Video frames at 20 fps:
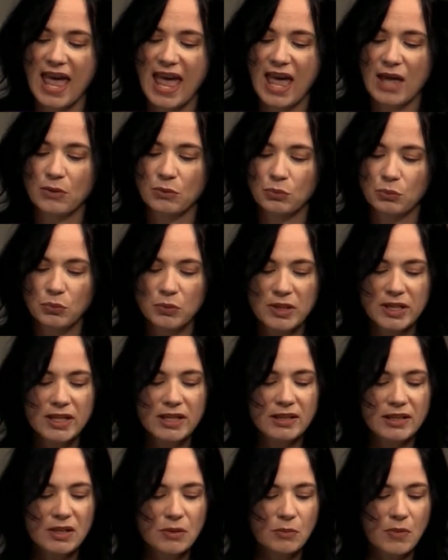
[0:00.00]
and
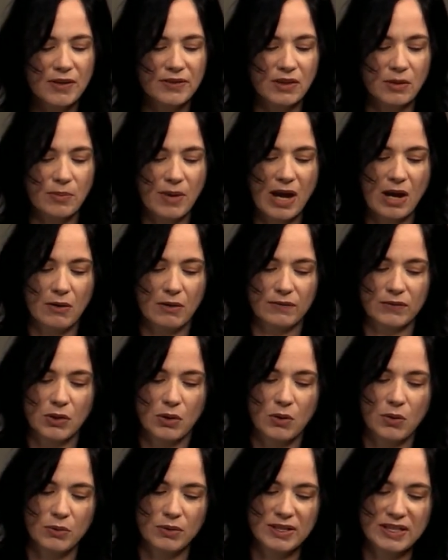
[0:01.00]
really want the power of
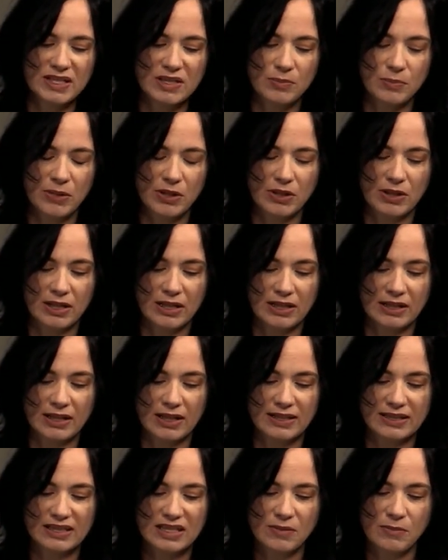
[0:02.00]
the Holy Spirit in
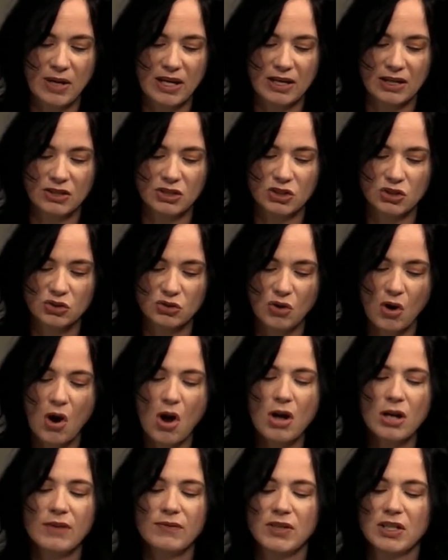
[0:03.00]
us to make us
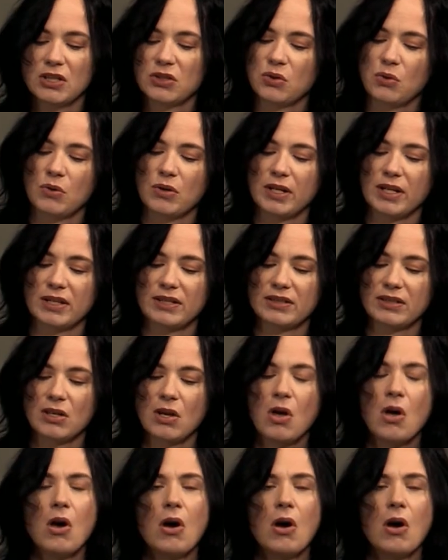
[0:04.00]
strong and victorious